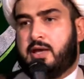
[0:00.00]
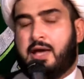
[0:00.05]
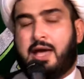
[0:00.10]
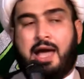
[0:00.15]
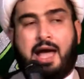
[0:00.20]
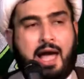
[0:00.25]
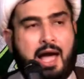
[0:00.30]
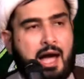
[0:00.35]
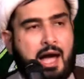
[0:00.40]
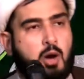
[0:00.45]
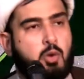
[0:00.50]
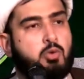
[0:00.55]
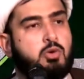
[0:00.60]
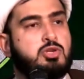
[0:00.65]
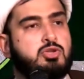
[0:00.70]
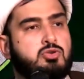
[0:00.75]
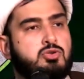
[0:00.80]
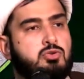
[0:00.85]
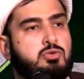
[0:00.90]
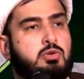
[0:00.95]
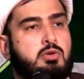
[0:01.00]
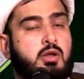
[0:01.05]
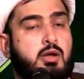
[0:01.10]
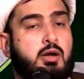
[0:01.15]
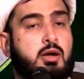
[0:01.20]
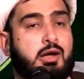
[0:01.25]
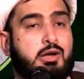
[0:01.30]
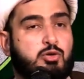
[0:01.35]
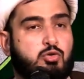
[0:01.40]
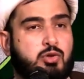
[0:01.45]
How Rasulullah
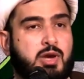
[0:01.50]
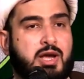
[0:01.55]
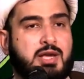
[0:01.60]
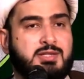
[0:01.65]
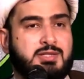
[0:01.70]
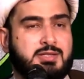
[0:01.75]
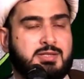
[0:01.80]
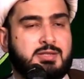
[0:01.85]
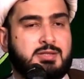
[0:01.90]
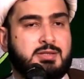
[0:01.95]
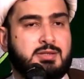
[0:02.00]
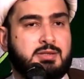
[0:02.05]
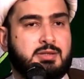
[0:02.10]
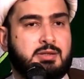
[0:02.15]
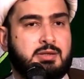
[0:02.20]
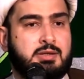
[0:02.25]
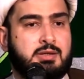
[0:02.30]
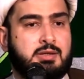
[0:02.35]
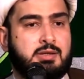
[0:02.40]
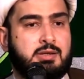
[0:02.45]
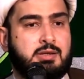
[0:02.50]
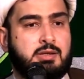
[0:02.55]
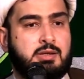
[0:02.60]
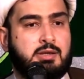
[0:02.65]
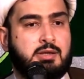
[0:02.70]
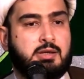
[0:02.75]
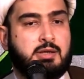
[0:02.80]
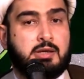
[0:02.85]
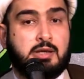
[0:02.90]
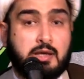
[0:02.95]
addressed
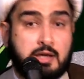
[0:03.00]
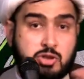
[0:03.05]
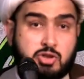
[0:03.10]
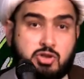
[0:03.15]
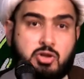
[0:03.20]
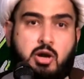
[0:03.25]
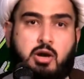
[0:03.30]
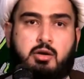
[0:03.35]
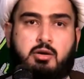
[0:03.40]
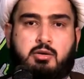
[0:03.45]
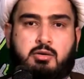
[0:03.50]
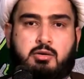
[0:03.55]
his daughter.